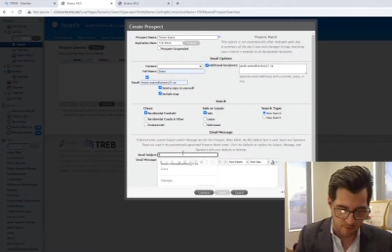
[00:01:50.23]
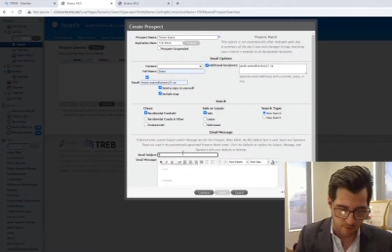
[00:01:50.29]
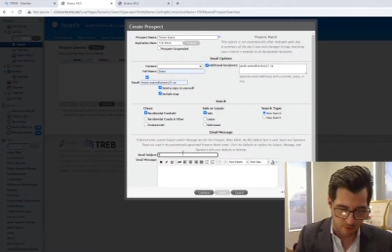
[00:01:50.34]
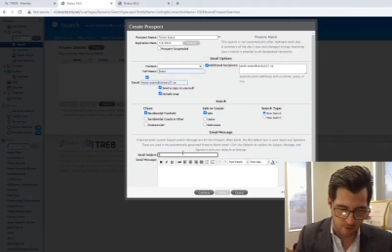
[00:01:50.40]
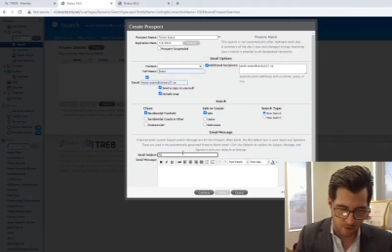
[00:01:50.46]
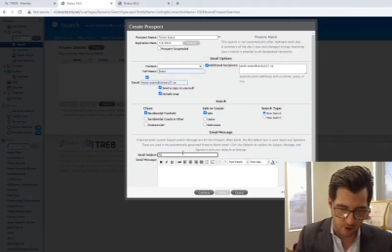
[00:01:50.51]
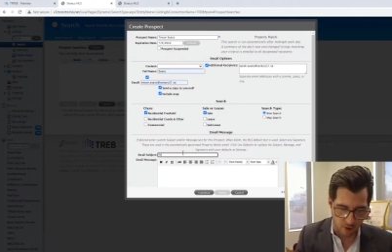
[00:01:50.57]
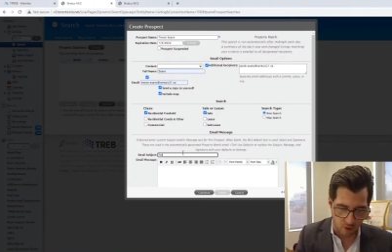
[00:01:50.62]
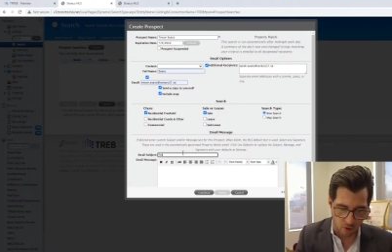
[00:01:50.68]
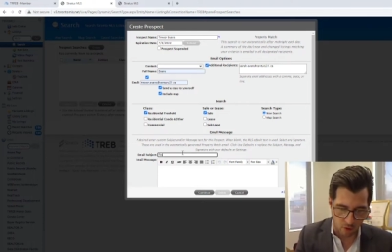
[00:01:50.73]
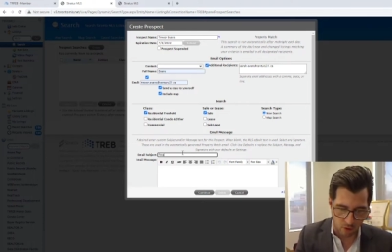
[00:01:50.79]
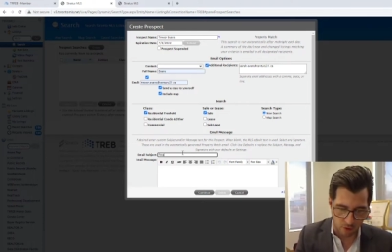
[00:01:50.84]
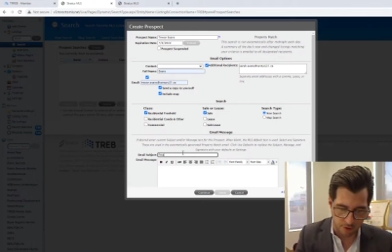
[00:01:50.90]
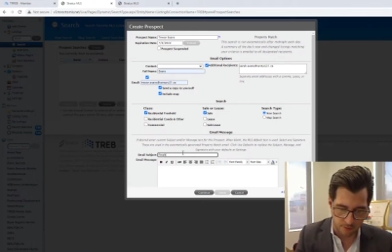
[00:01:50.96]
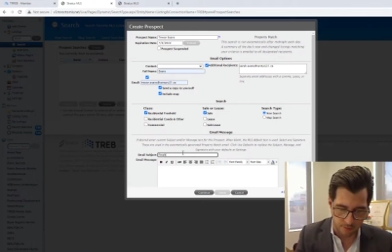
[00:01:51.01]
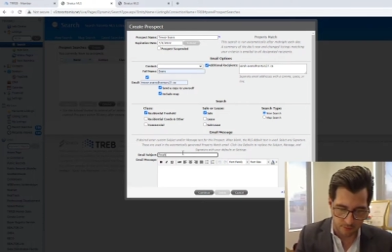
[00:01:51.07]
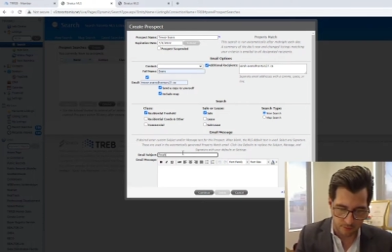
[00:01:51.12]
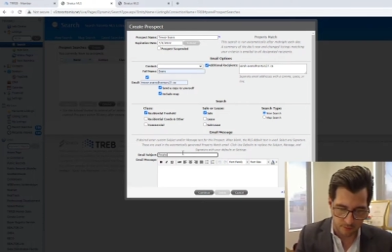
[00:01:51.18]

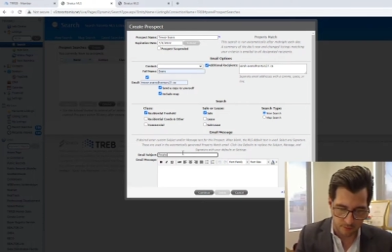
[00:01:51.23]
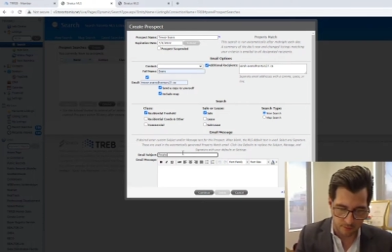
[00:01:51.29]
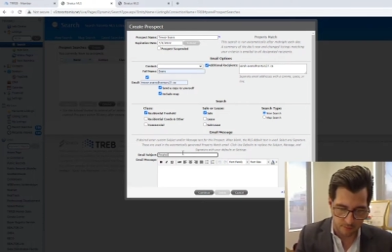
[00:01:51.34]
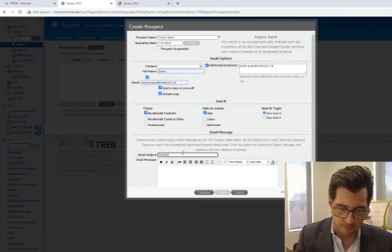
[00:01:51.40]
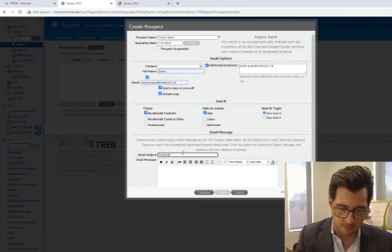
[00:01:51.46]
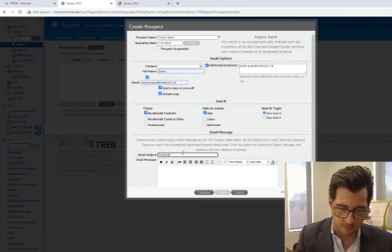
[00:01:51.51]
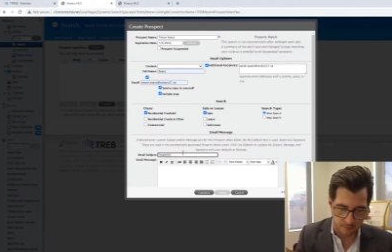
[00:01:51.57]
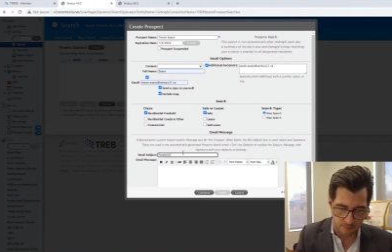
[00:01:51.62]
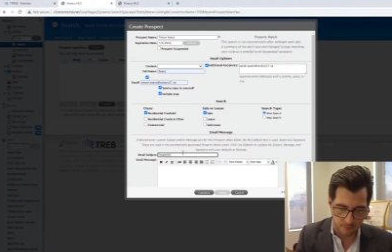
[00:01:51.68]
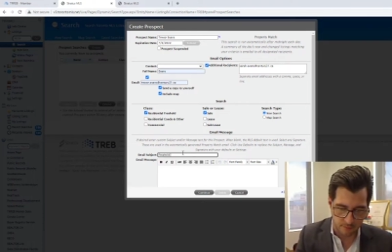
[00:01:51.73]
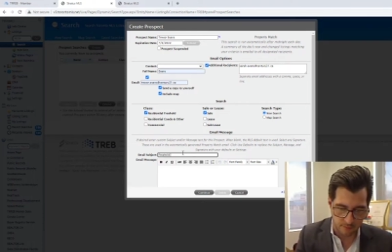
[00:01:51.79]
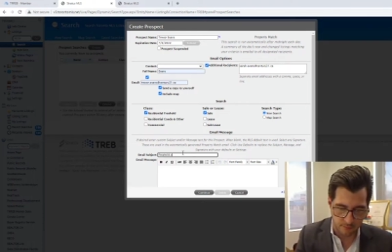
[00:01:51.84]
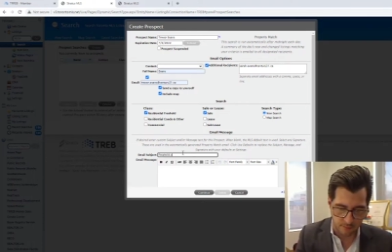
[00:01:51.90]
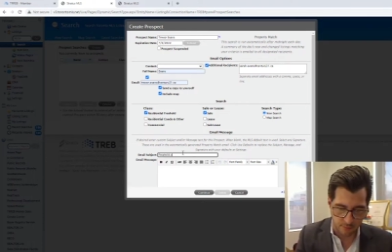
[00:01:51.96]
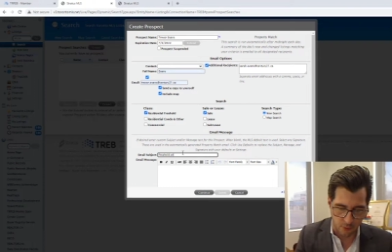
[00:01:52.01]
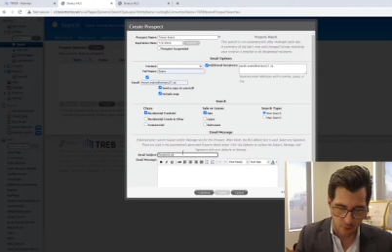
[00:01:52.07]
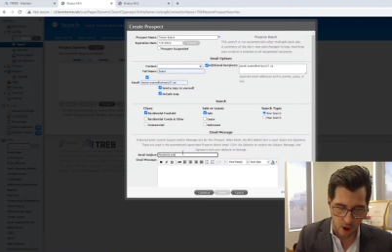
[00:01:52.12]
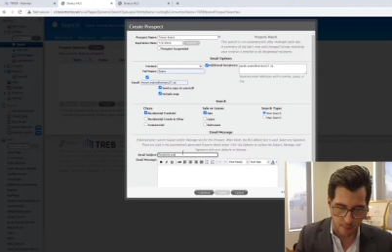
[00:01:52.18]
freehold
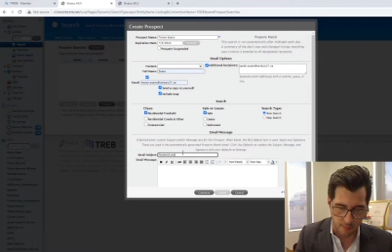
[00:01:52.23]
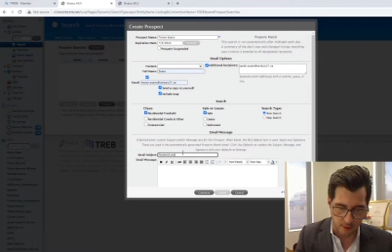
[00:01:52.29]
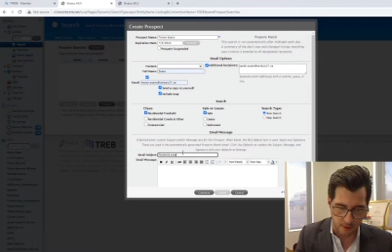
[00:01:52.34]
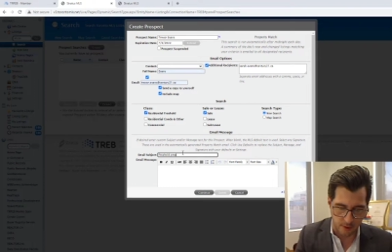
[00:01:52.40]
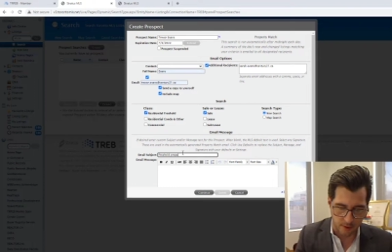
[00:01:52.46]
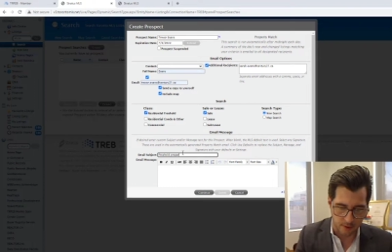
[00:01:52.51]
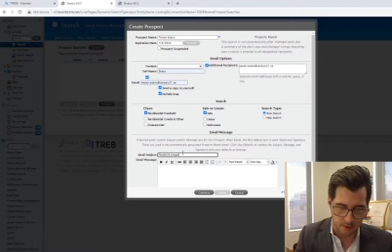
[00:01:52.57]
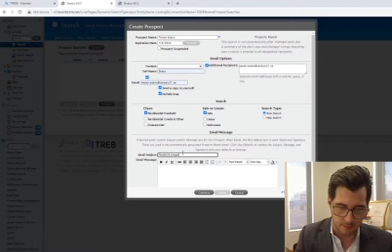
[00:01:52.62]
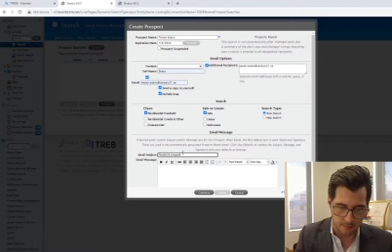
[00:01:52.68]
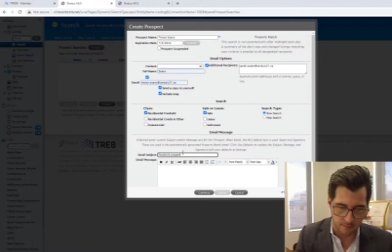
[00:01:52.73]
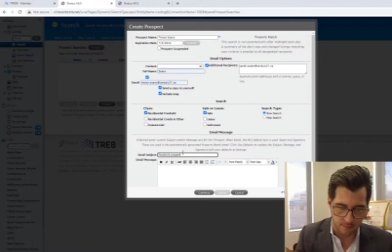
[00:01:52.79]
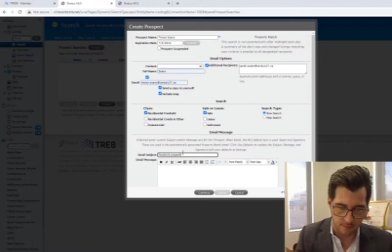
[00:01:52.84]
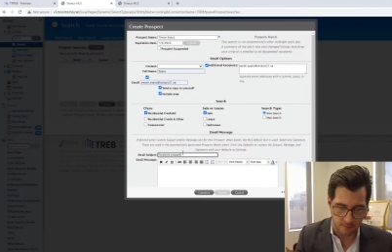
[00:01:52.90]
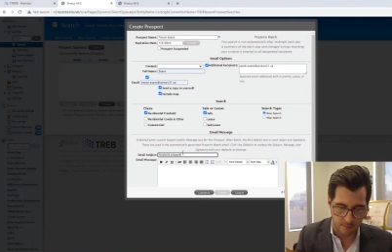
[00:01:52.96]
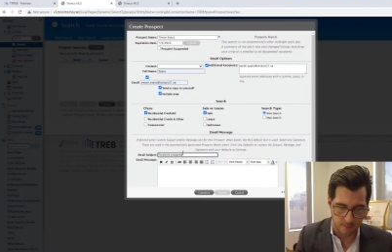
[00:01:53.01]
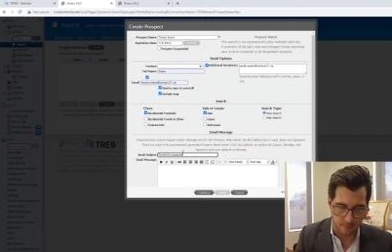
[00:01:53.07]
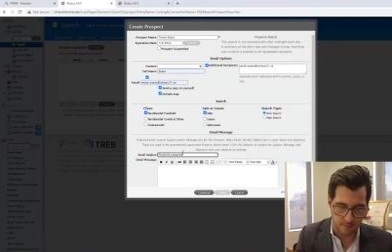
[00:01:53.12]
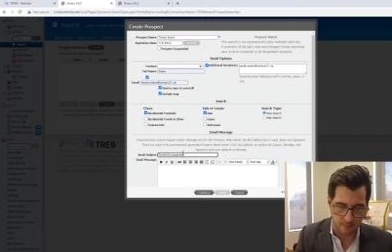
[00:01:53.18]
properties
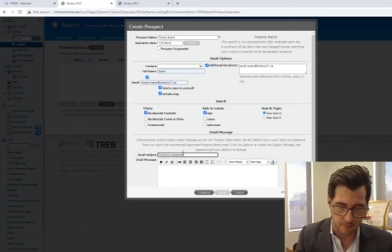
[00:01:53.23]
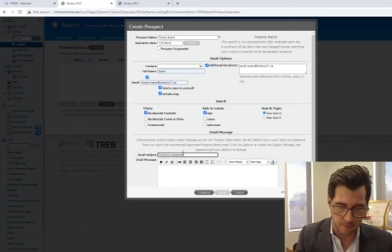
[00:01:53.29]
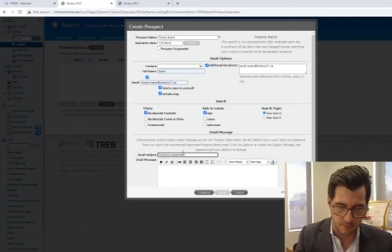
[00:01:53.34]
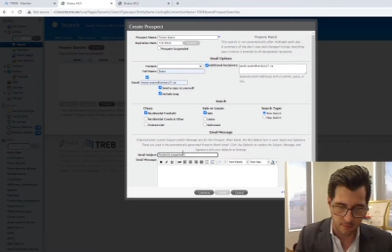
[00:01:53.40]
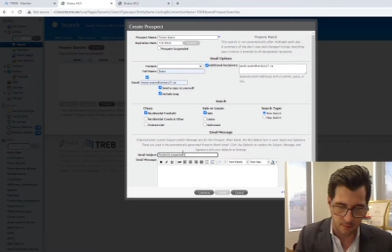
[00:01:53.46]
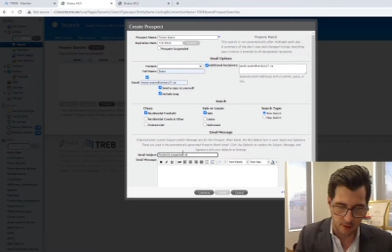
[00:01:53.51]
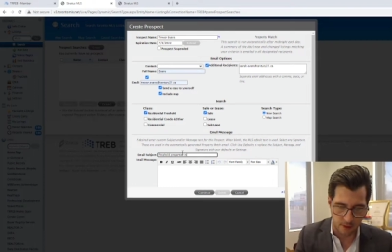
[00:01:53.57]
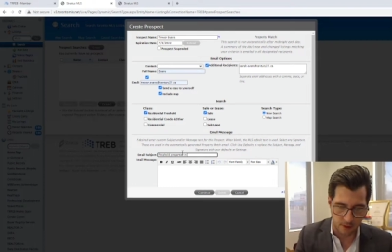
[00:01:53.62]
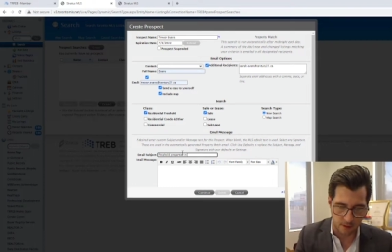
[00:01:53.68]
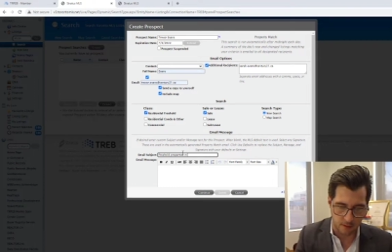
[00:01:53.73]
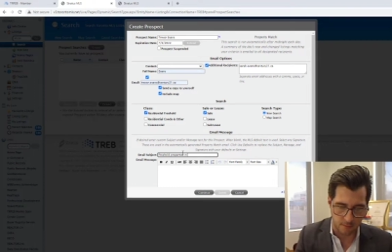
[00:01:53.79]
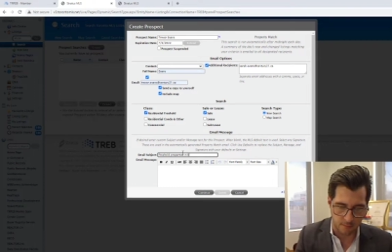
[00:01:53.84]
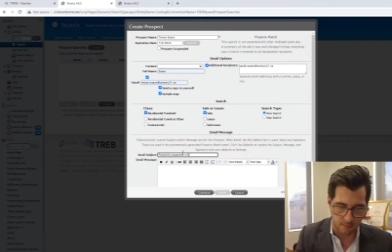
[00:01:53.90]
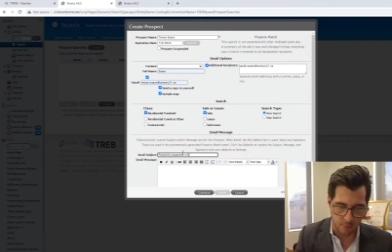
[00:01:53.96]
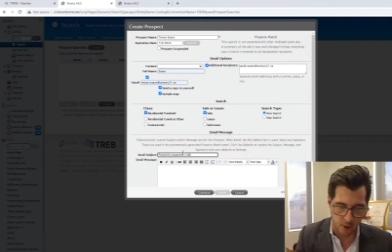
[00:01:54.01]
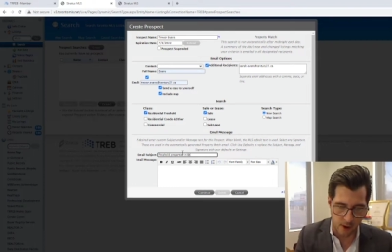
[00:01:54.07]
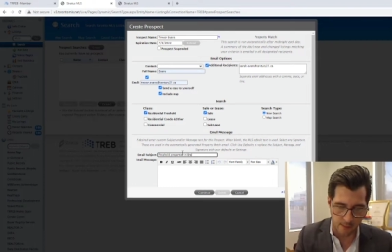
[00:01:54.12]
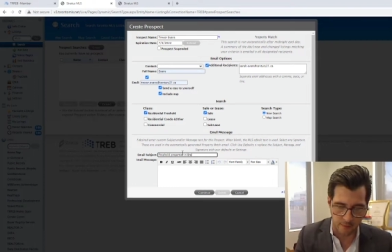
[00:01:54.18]
in
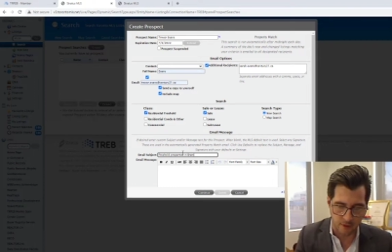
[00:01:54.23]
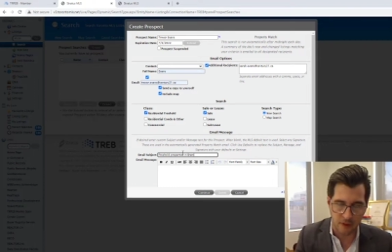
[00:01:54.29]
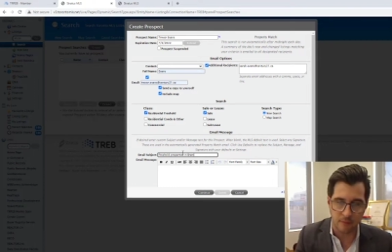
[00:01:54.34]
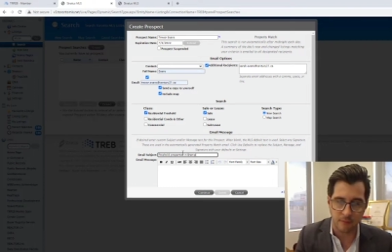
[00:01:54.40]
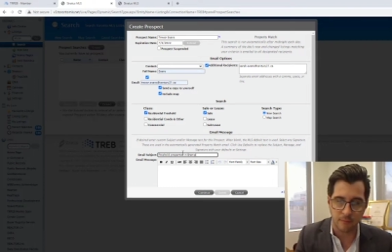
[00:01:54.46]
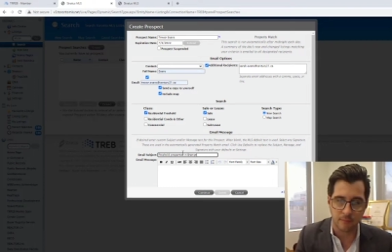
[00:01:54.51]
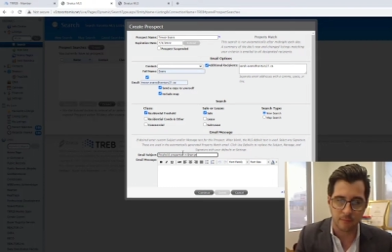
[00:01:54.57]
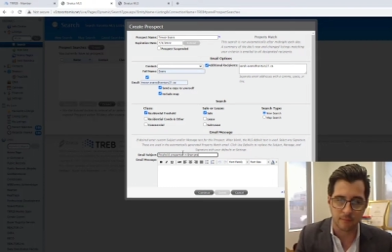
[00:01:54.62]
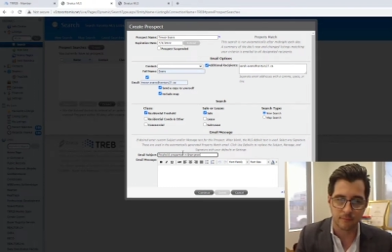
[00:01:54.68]
Brampton.